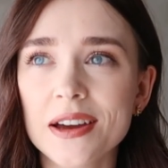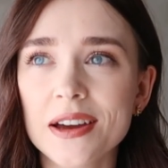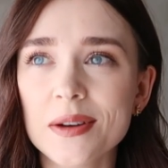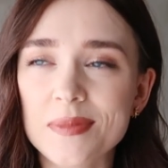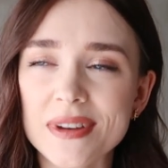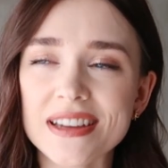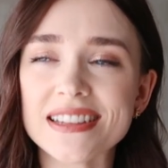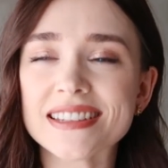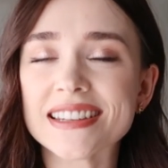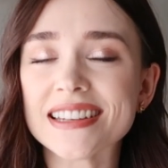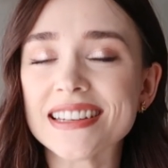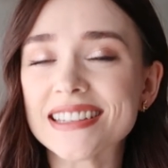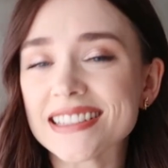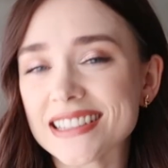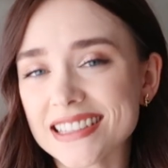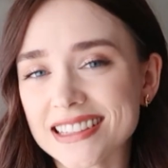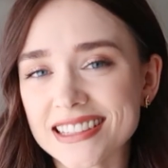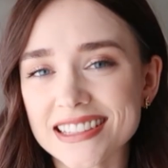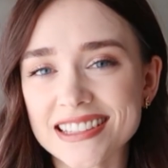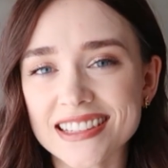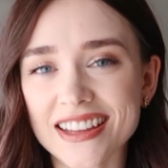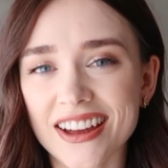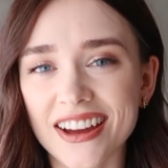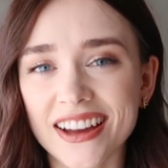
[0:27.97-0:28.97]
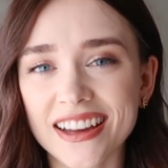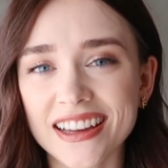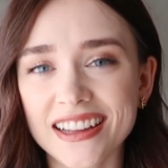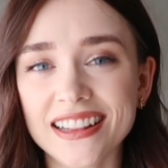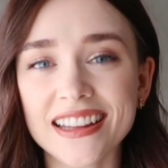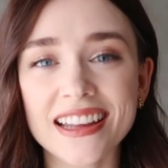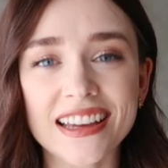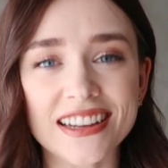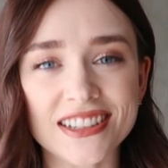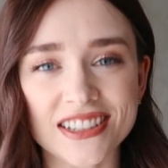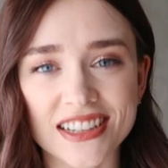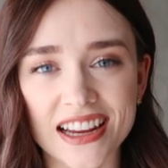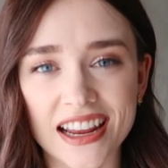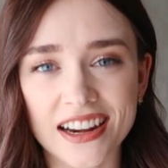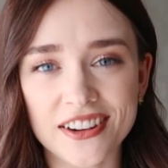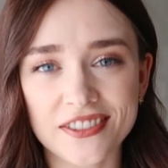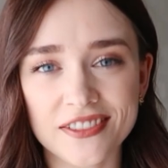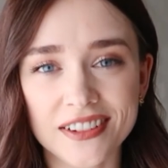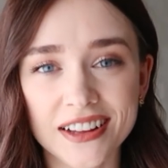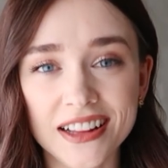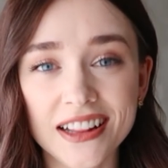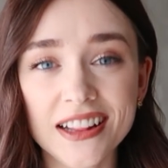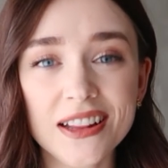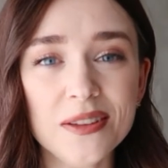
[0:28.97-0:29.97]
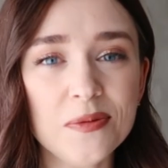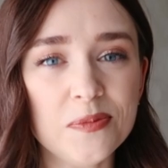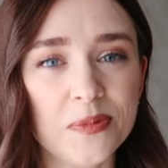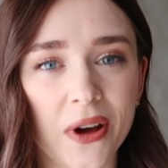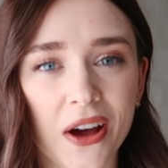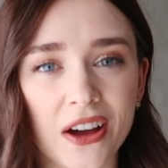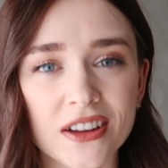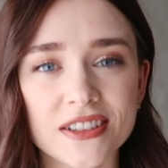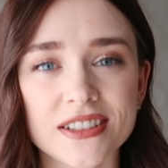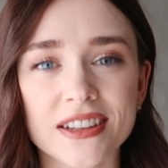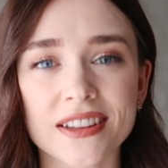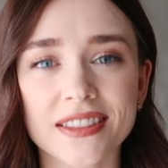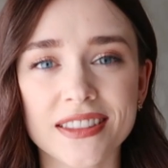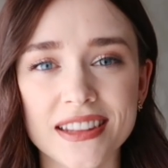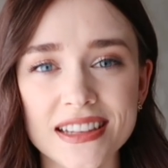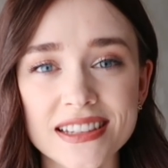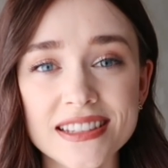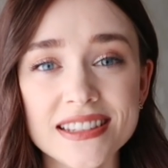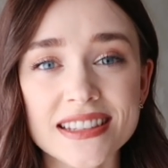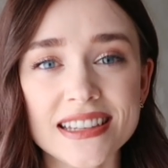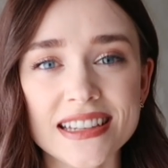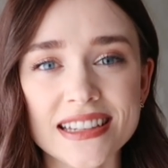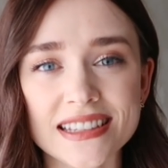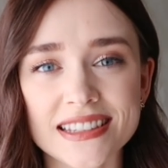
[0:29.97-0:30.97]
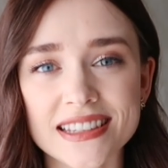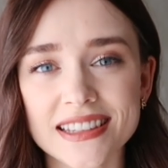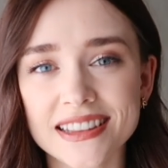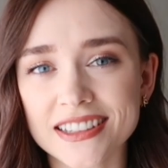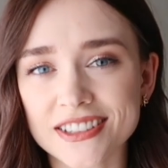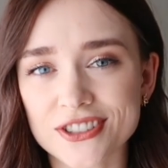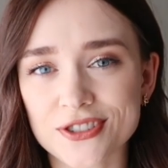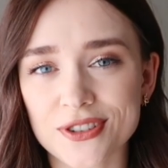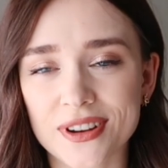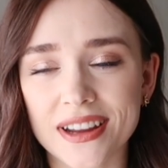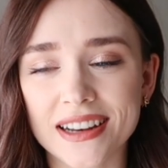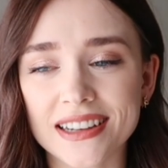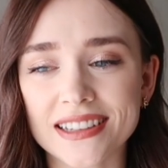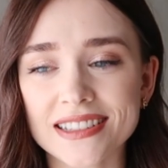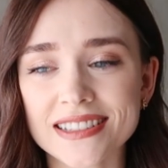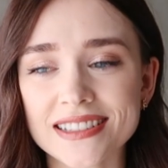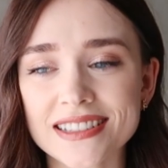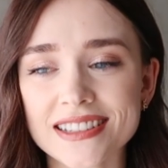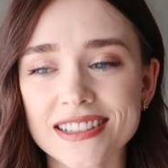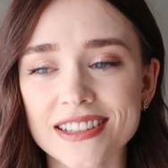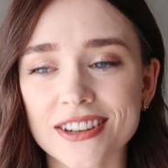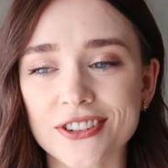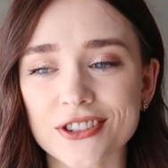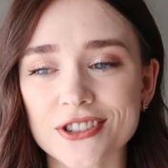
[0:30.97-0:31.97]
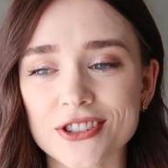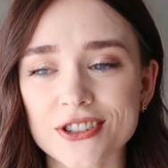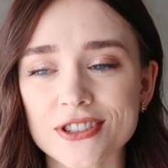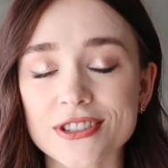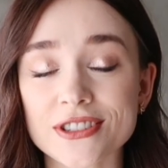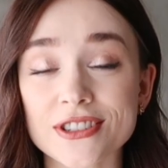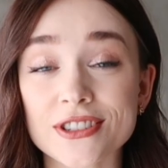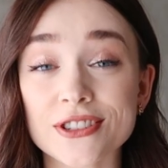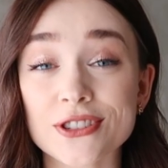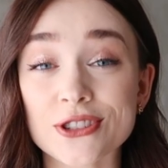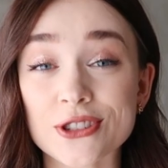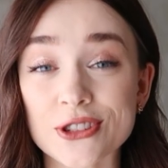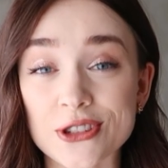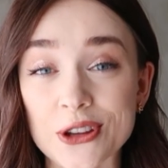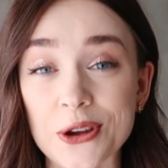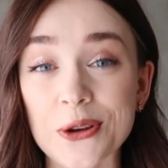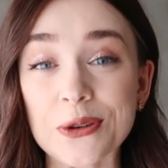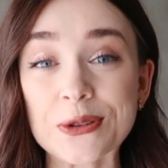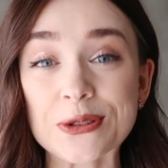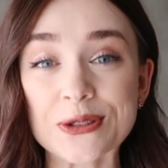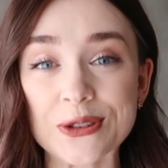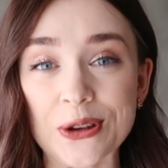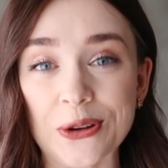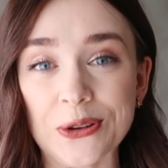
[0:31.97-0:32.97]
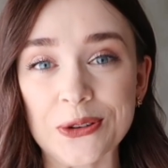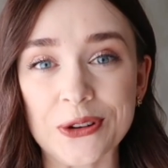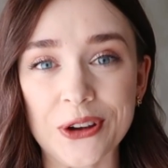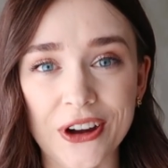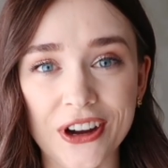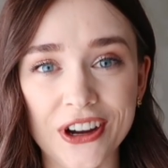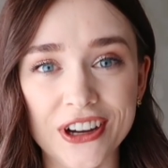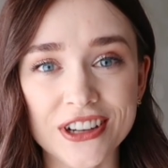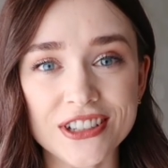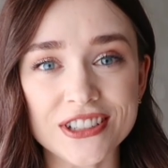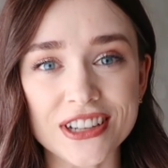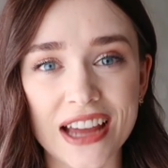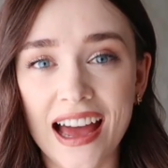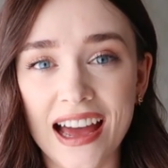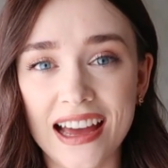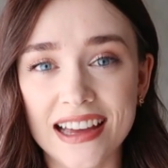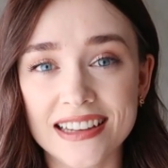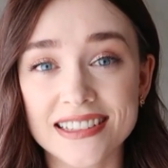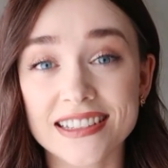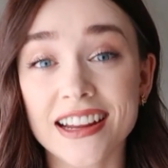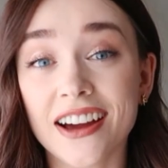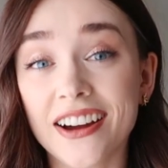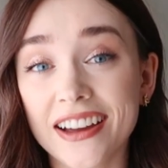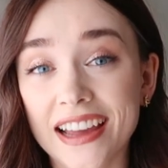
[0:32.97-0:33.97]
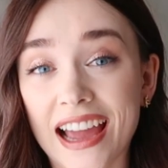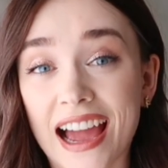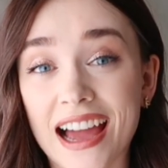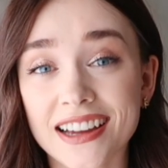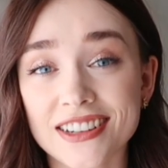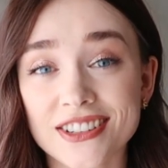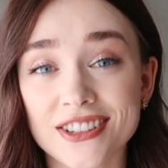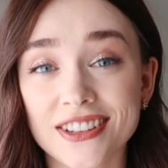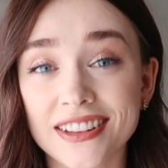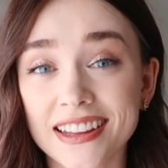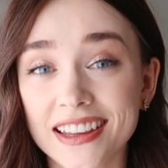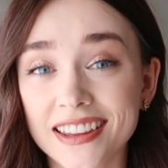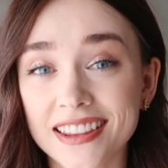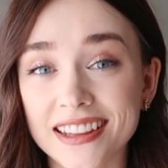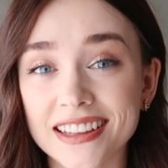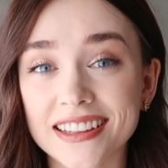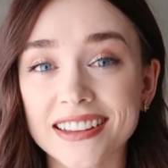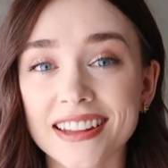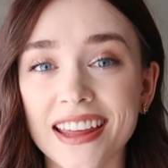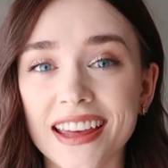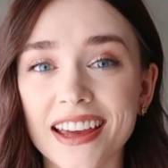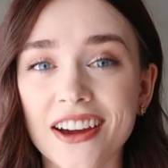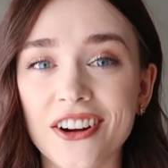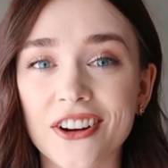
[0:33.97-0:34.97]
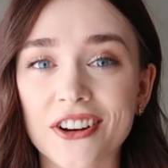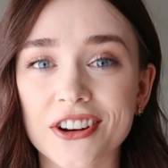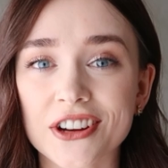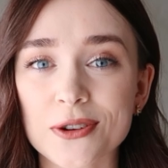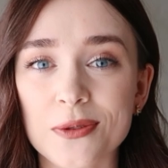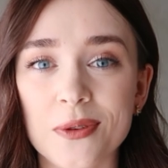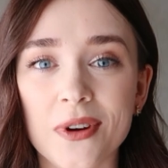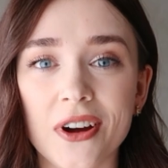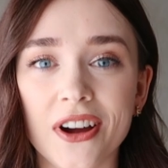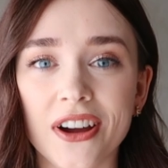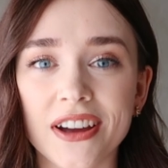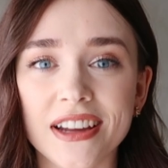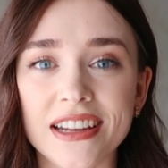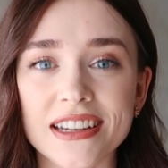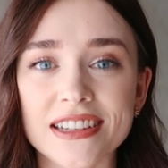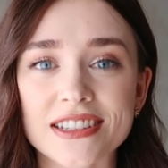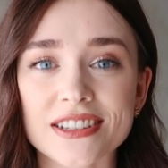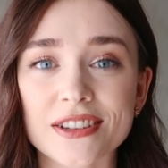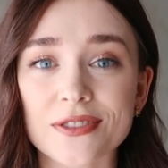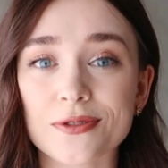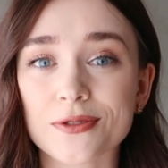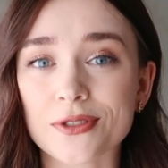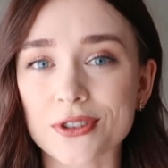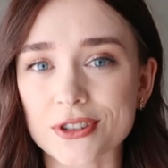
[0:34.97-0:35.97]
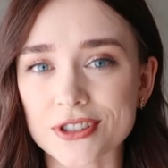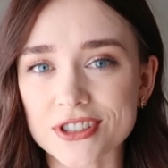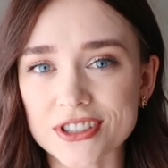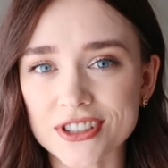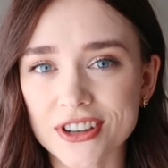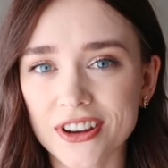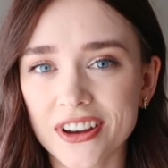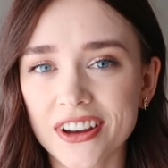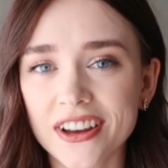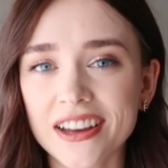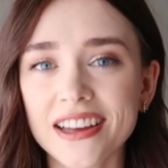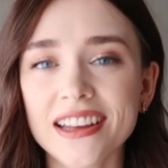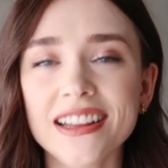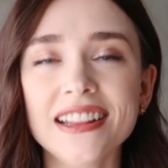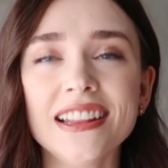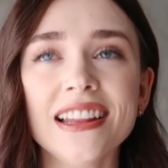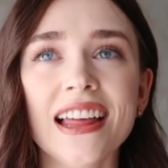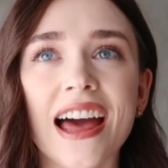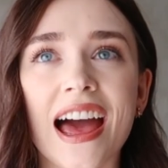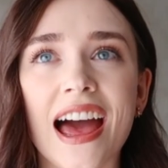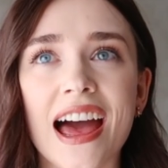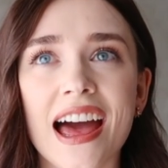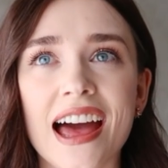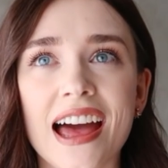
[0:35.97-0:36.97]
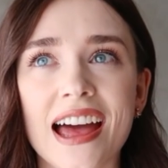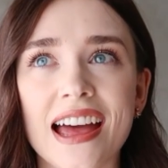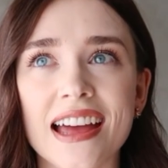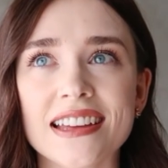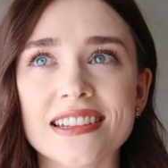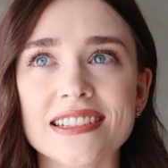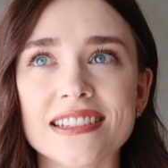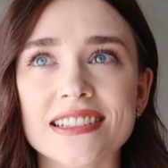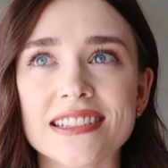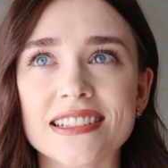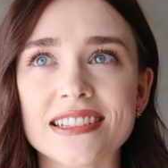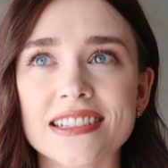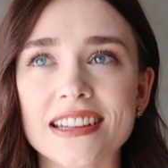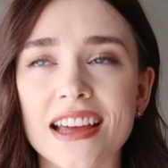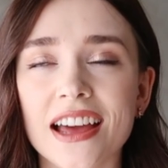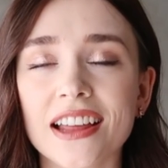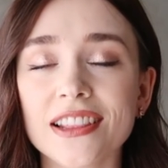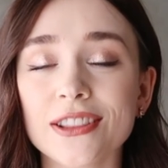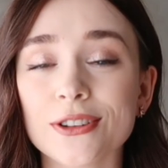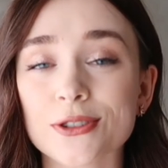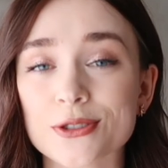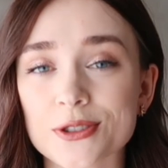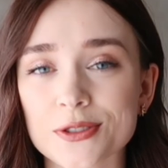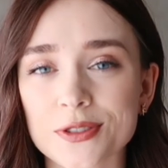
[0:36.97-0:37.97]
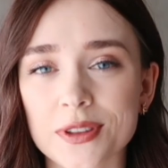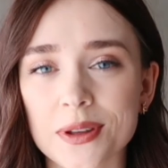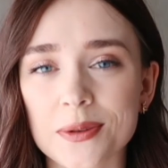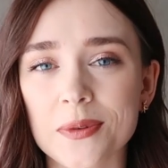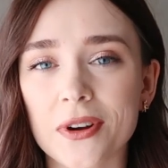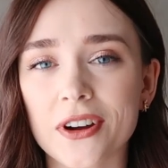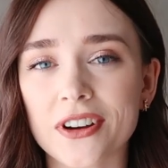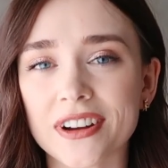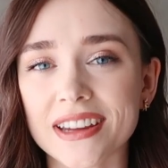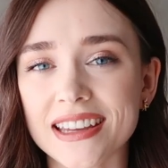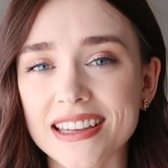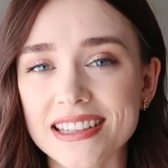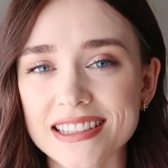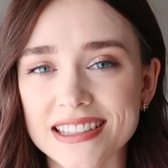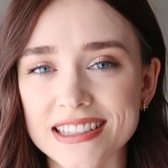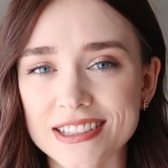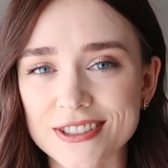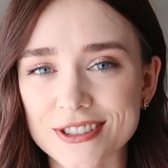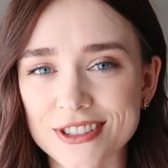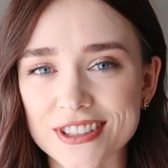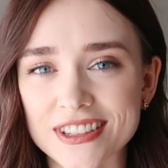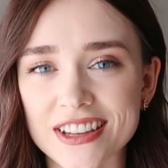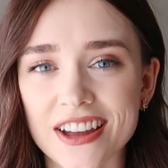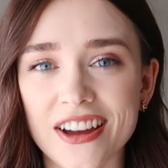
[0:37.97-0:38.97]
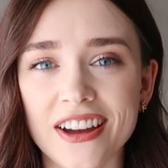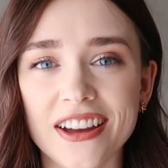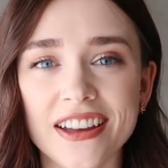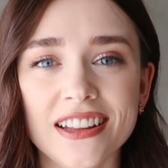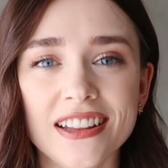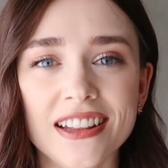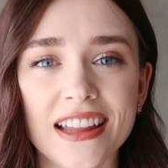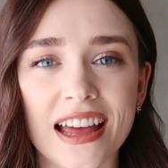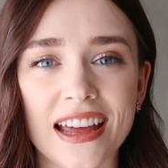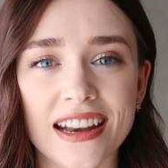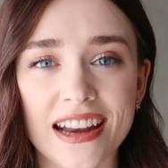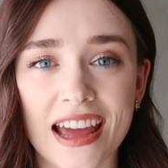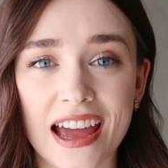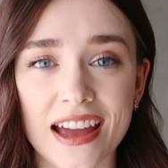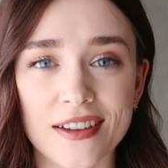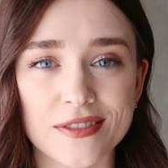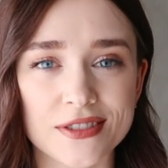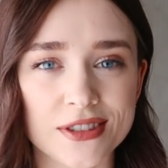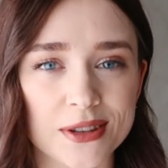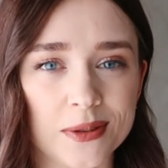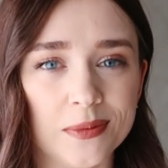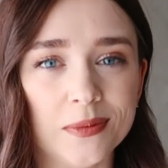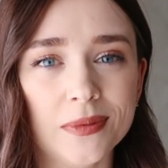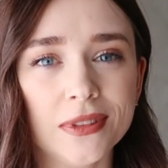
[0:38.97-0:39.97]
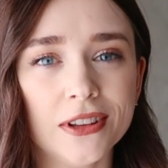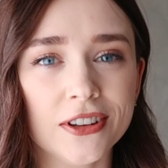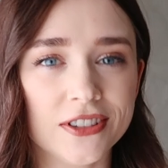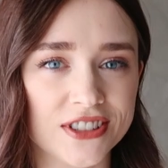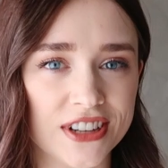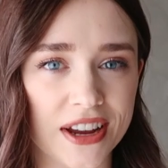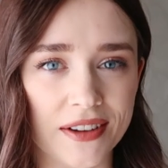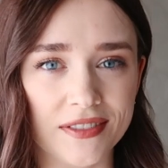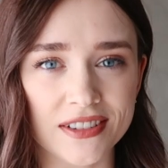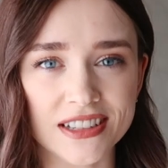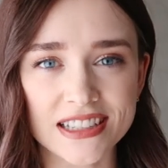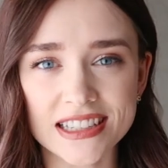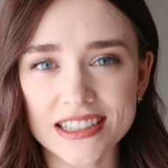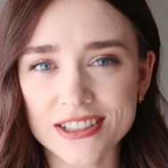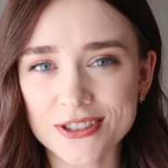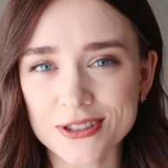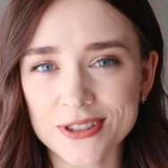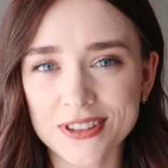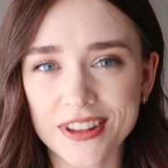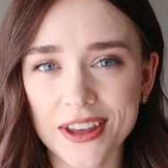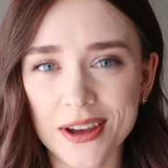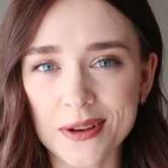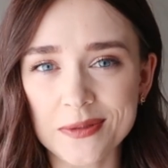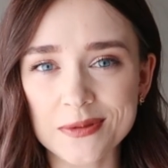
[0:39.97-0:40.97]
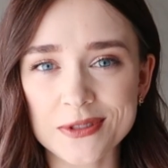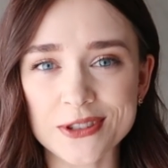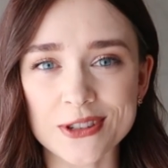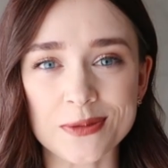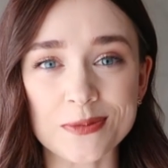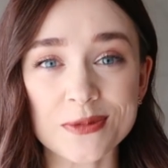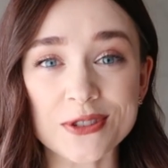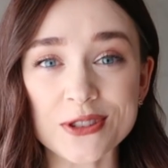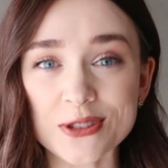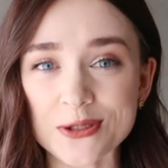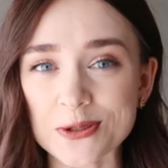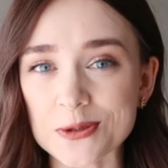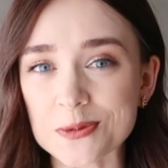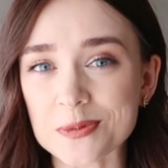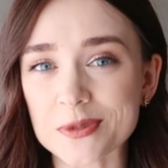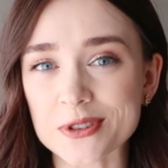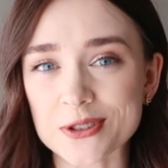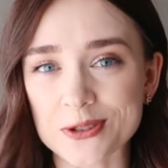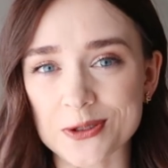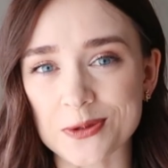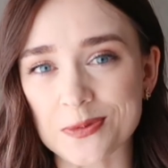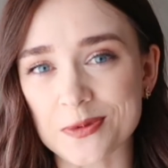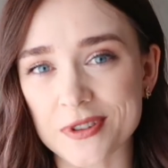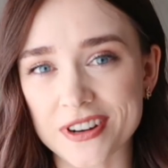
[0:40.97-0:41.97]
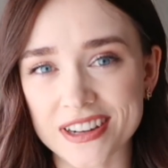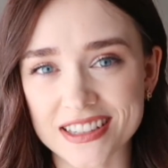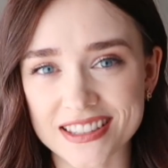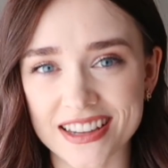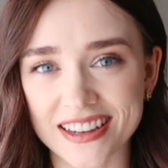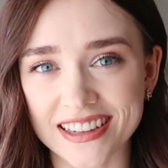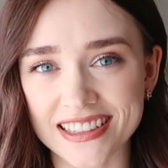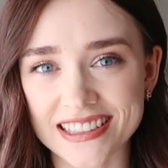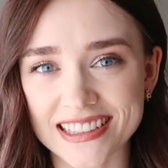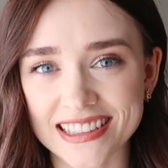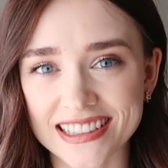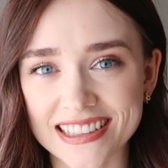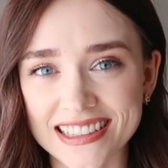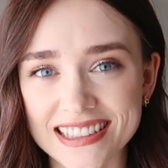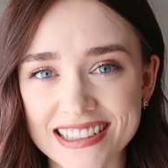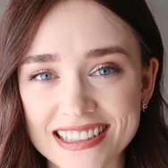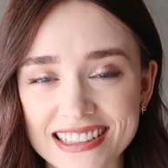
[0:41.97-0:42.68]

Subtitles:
pieces and style in general, but this season the trends are just so good, and I actually think they are quite versatile and a lot of them are easy to style and have some longevity to them, so I'm super excited.